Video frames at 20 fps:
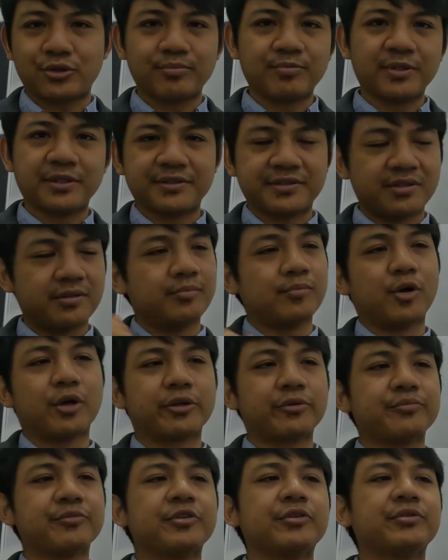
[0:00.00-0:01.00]
triplets, the
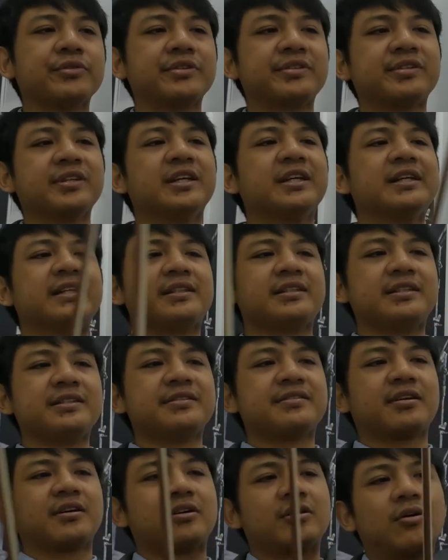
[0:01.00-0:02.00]
bottom notes.
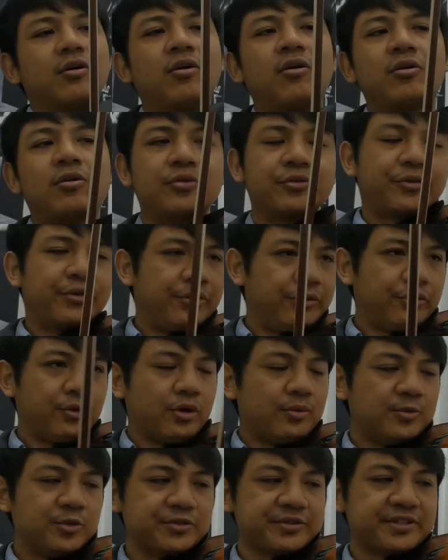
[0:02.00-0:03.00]
These are all
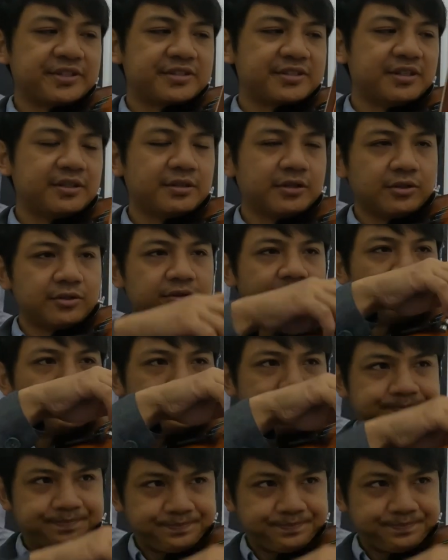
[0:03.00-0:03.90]
normal 16 notes.